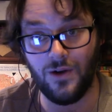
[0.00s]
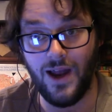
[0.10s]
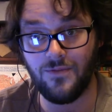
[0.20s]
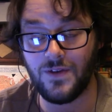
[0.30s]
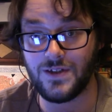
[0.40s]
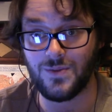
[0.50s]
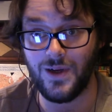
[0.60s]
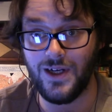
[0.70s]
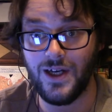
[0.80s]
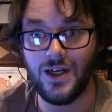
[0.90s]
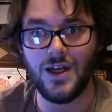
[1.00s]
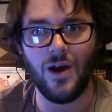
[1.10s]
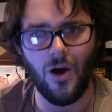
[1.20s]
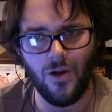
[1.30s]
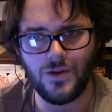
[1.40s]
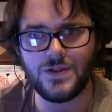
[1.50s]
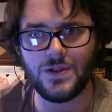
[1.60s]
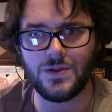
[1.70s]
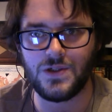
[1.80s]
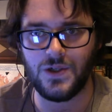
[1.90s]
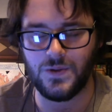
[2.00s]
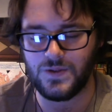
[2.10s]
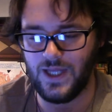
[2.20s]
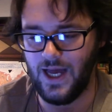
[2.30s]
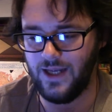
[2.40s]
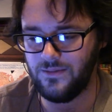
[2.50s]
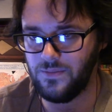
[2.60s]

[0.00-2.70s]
or after this one also shows that.